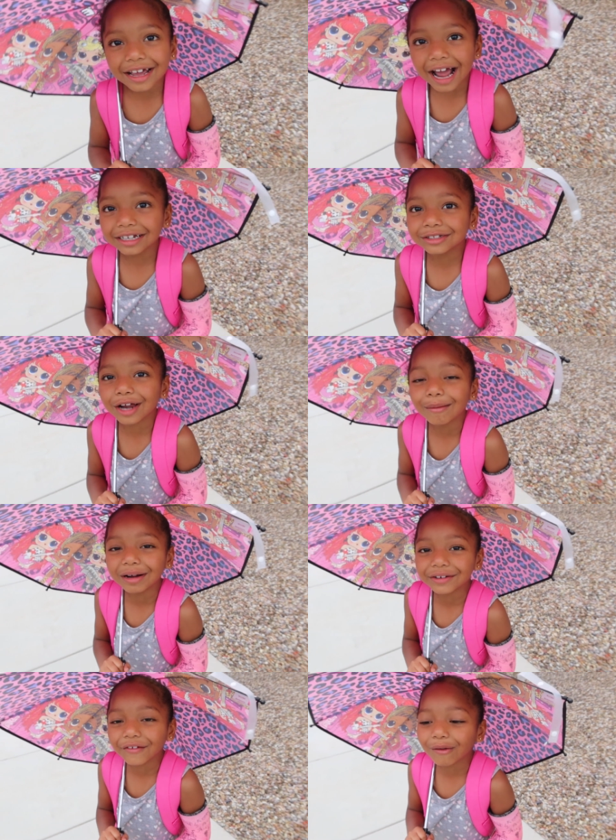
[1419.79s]
guys so
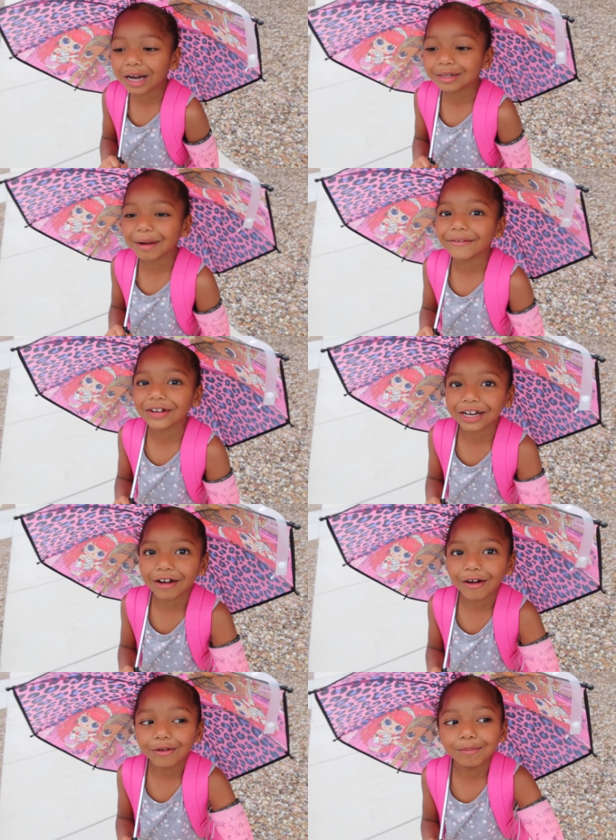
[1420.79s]
much for watching my
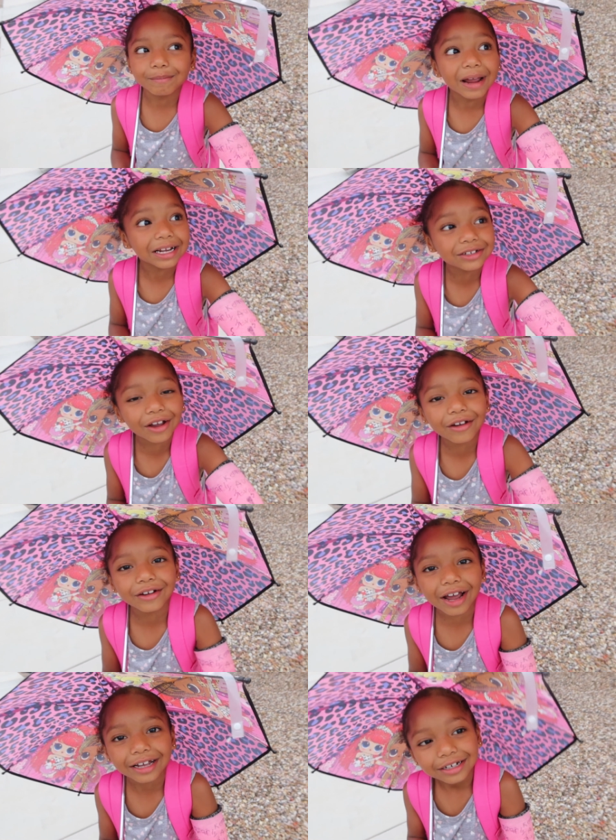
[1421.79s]
video. Make sure
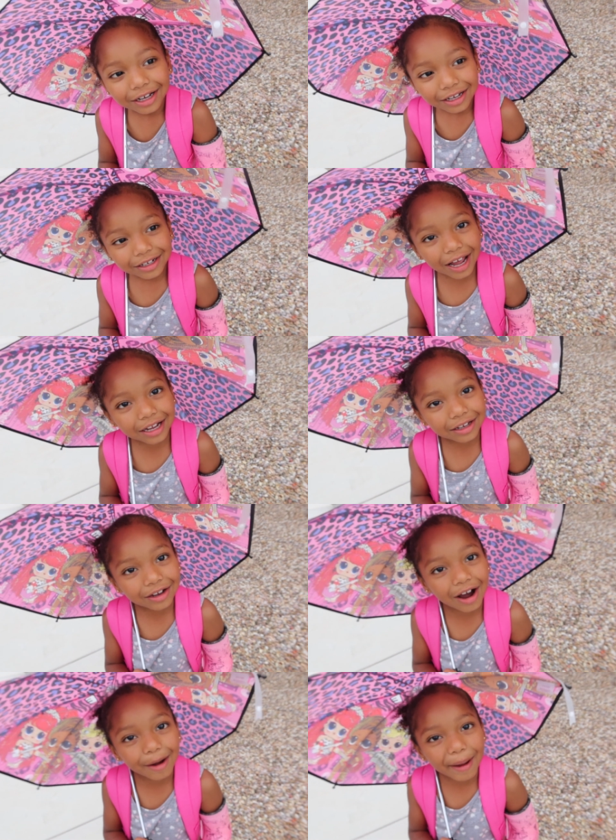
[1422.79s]
you guys like,
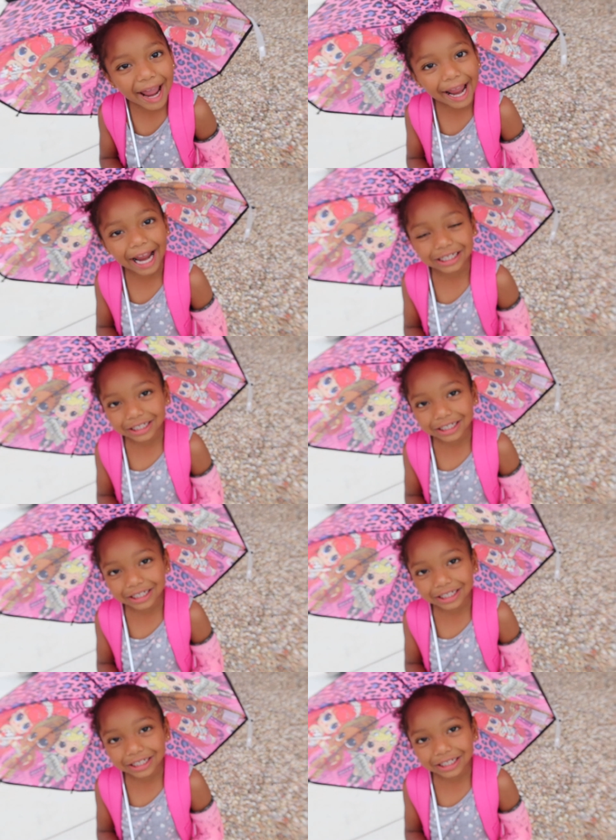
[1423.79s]
comment, and